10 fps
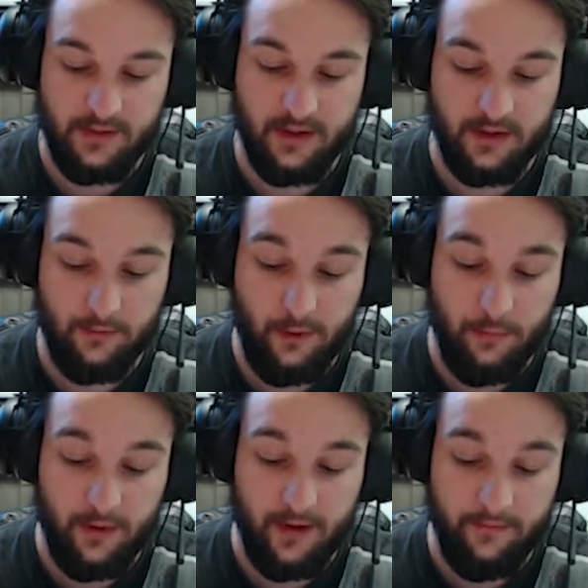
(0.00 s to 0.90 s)
We got the mute
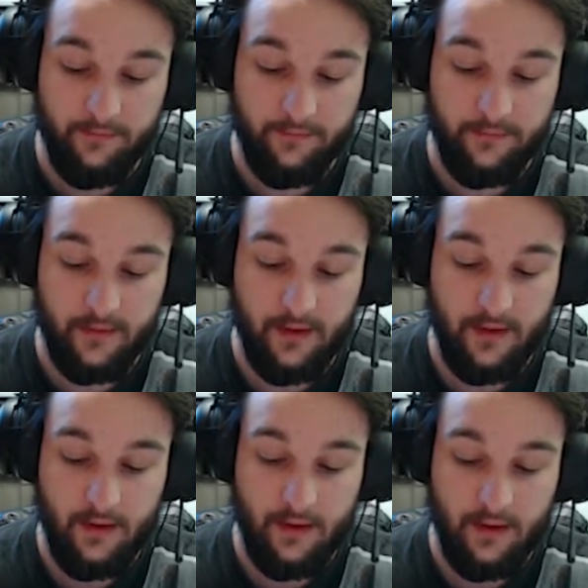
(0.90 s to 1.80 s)
button,
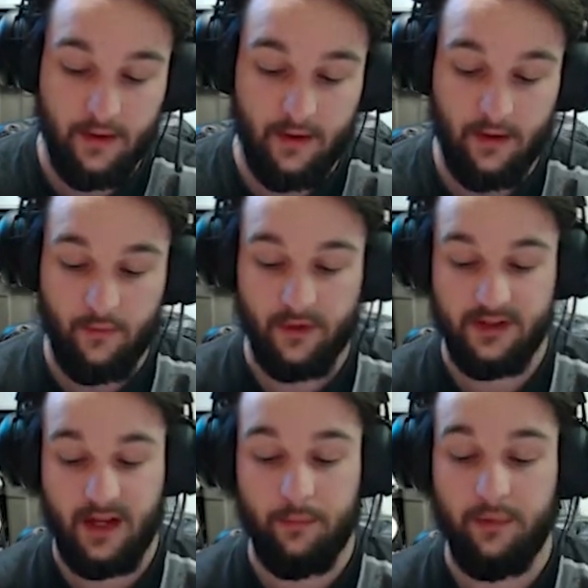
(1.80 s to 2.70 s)
which
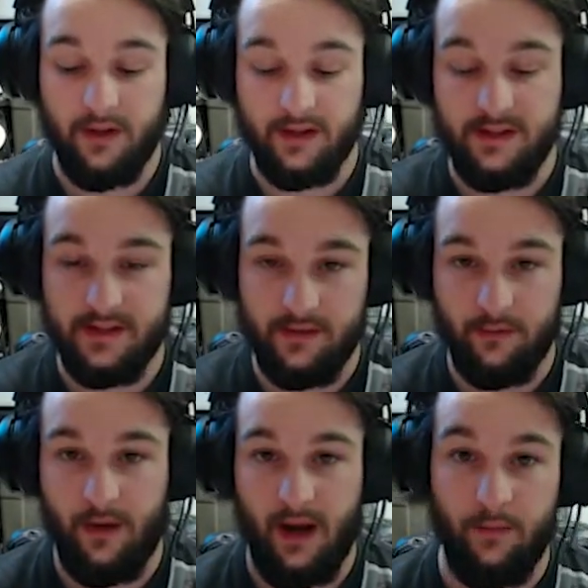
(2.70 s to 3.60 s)
that blinks
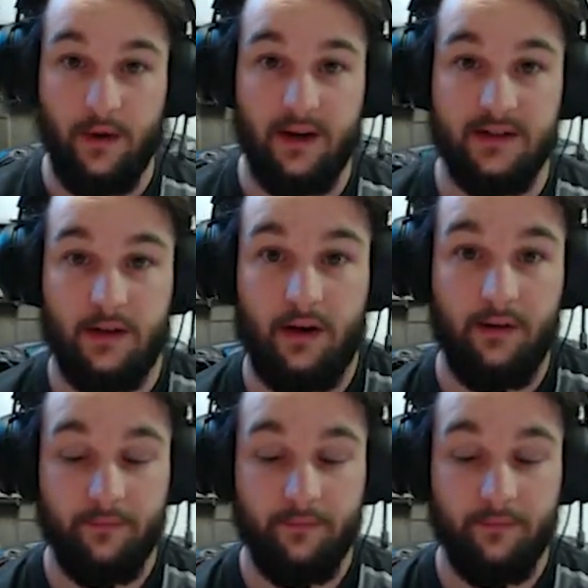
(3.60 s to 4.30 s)
red when it's on.